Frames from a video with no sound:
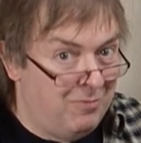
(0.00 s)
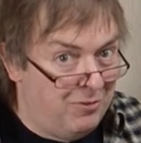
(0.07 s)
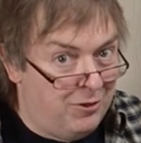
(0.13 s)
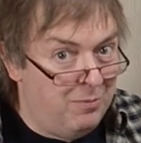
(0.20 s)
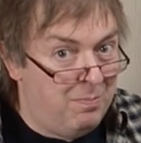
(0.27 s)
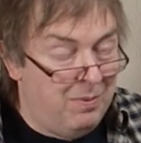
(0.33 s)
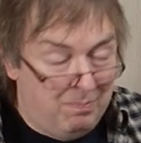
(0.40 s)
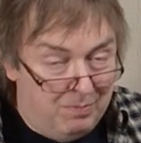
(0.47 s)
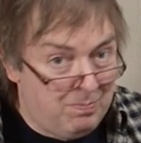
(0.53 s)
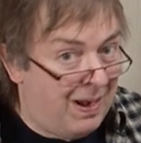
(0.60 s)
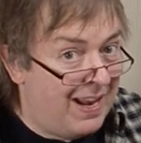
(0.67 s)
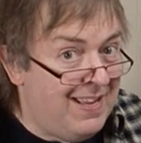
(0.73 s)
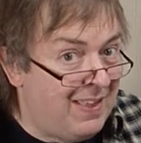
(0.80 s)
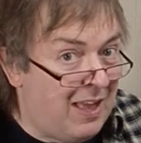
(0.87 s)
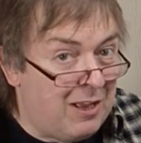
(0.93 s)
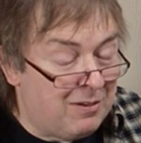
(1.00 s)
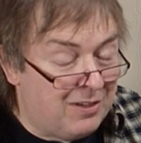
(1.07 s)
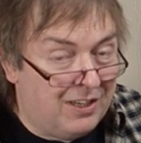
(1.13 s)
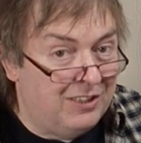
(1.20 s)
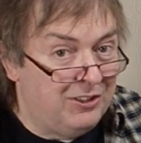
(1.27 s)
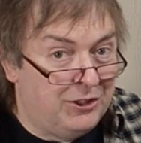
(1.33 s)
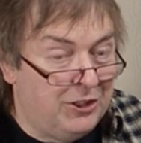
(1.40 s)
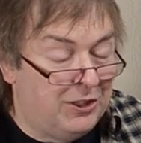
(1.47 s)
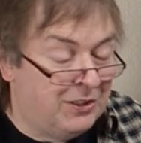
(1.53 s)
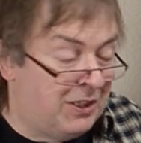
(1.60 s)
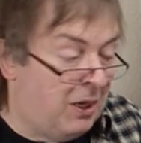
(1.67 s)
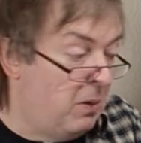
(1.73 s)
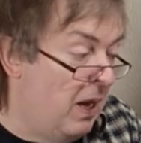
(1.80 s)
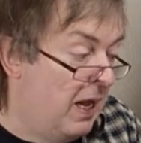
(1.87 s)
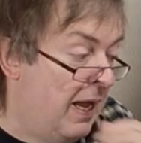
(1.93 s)
the play that
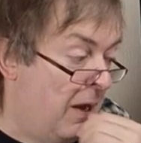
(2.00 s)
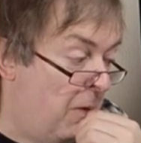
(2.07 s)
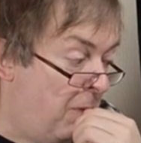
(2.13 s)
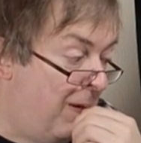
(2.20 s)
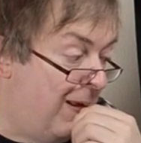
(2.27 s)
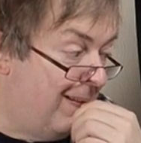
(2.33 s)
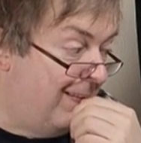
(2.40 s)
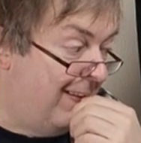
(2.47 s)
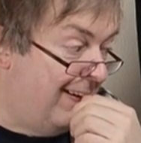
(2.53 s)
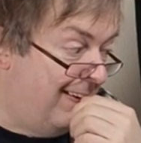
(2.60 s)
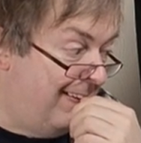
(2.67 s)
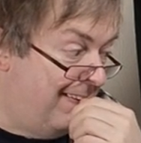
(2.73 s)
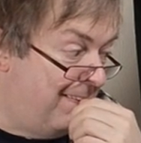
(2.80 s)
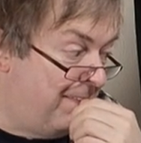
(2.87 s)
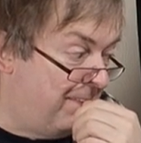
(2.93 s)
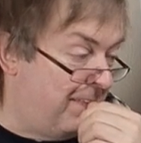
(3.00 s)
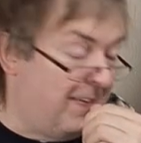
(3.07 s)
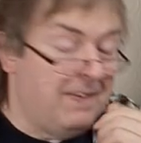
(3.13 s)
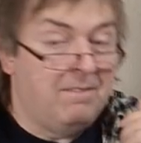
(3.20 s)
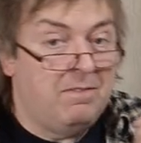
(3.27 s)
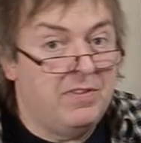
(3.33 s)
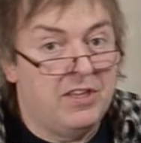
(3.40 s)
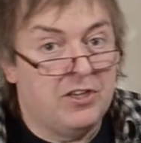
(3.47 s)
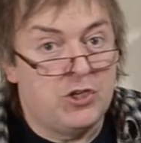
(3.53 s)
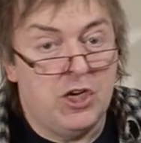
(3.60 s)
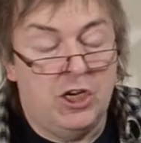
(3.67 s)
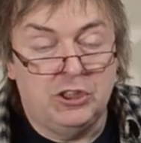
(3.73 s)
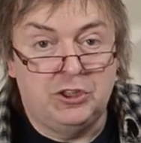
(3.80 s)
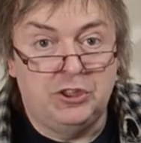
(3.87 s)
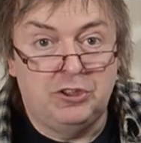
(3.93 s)
concerto, well, the
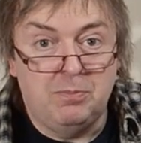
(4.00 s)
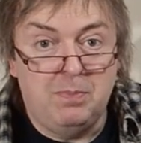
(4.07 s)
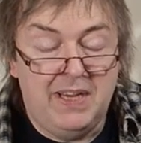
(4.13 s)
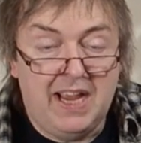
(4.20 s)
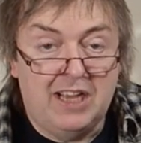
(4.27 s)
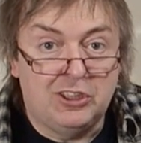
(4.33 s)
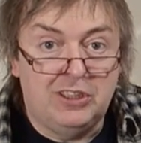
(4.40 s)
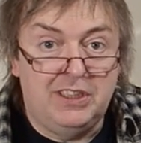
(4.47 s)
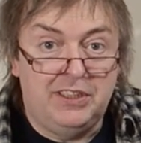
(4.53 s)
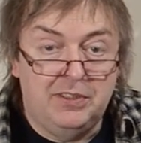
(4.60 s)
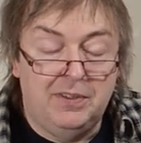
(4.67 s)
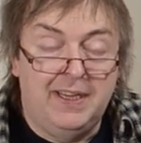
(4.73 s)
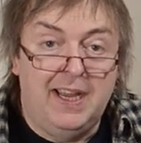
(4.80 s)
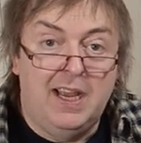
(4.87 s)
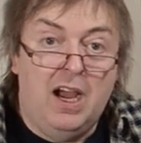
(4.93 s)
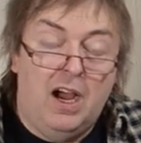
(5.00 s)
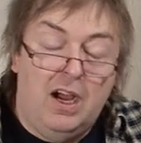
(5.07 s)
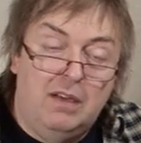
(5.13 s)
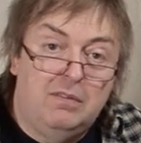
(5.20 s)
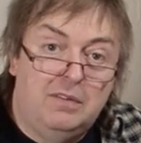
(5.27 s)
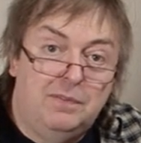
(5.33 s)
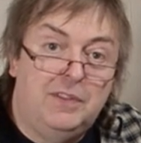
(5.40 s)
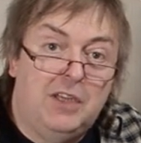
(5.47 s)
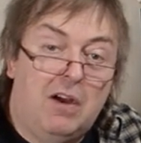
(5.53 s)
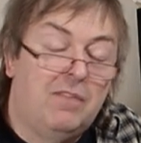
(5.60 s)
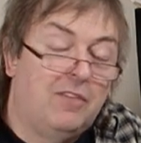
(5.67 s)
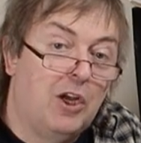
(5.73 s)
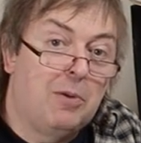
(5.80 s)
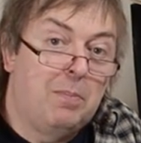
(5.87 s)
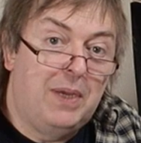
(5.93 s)
chances of me actually doing it, I've
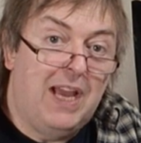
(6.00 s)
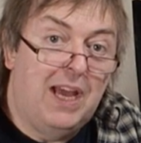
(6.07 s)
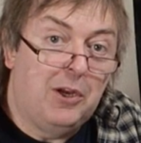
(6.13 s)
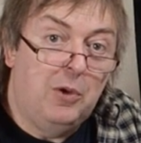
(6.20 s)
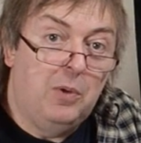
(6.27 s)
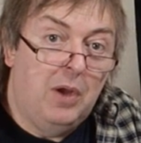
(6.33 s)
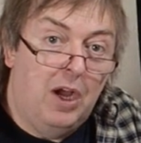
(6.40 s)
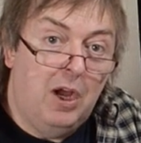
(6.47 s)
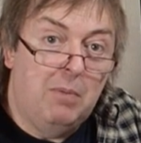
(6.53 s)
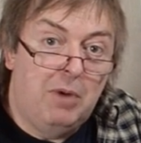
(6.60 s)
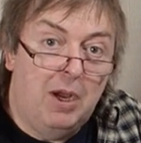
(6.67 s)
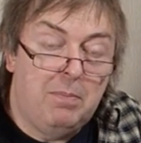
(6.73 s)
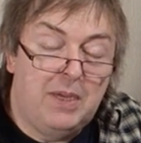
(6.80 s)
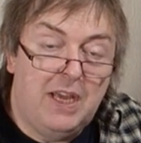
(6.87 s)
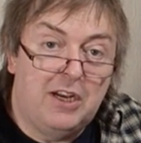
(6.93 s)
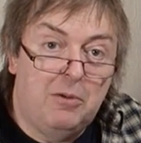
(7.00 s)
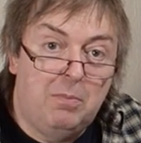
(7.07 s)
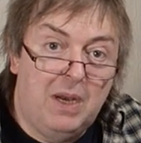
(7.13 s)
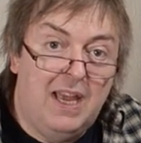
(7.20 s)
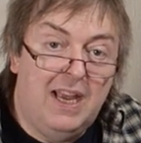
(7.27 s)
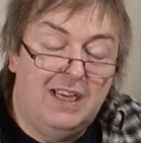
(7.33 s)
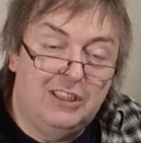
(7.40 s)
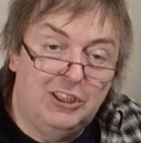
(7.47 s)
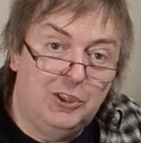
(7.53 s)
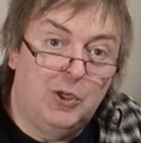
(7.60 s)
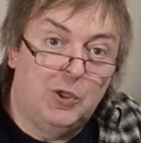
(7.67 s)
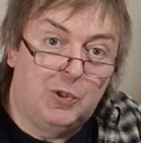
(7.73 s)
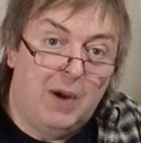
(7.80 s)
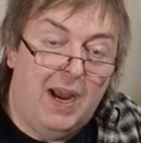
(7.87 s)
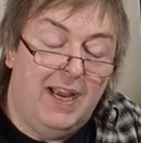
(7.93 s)
got a piano. My piano playing is
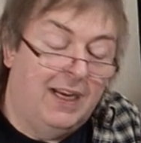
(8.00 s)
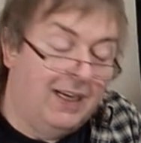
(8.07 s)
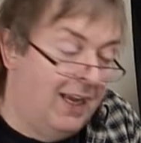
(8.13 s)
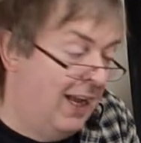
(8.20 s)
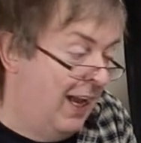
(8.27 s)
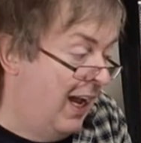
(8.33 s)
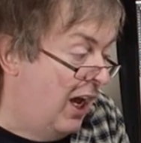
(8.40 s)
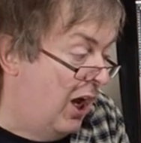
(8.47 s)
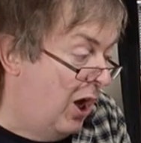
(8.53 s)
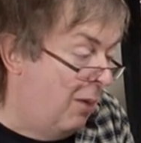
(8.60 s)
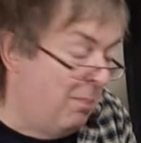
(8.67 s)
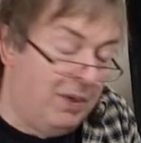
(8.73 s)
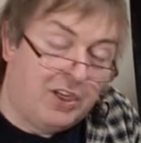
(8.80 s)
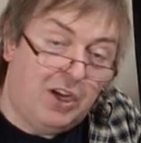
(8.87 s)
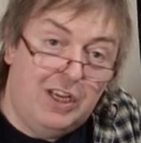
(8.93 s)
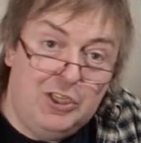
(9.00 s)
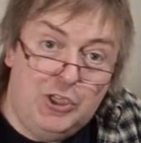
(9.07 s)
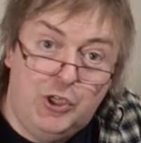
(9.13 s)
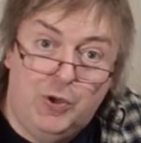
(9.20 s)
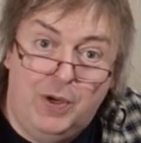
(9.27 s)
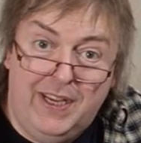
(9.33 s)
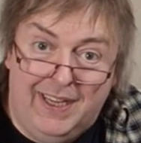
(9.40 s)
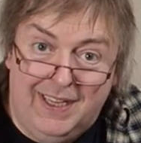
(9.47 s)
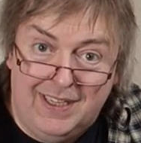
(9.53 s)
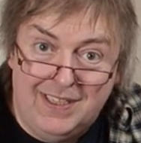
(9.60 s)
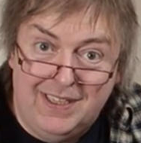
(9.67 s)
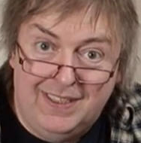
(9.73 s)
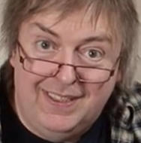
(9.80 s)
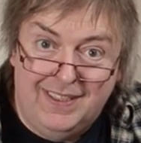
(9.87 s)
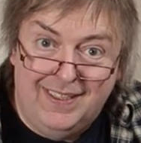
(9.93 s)
not great, but I enjoy it.